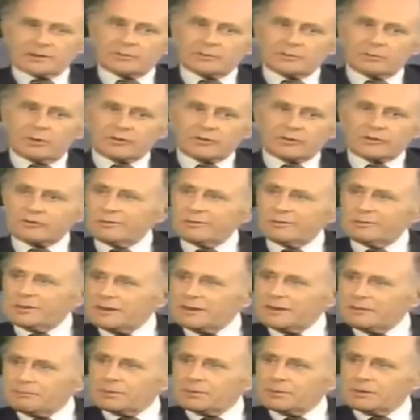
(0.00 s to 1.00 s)
these Wall Street
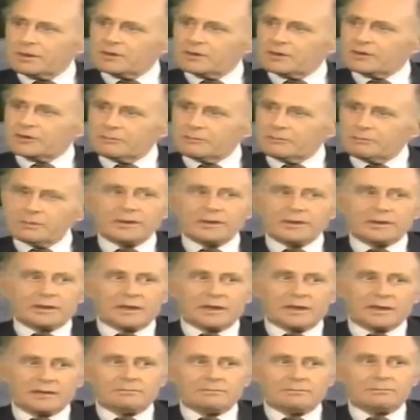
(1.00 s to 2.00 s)
manipulators to be
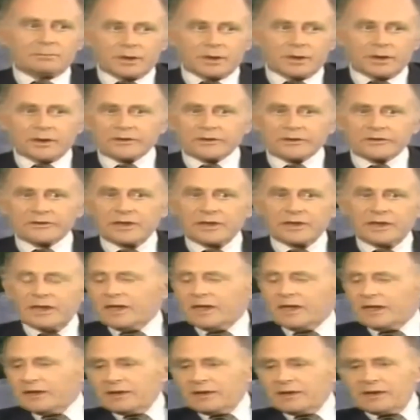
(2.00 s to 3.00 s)
there in place,
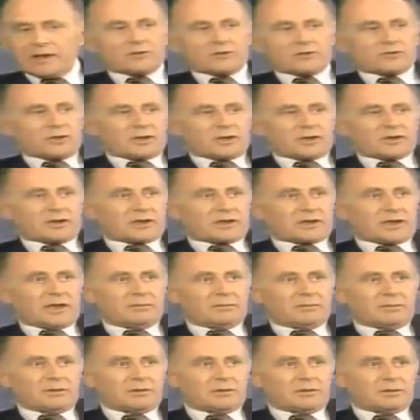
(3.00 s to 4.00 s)
and then I traced a
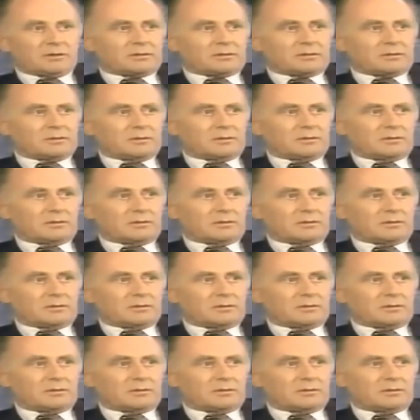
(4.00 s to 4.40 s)
cable,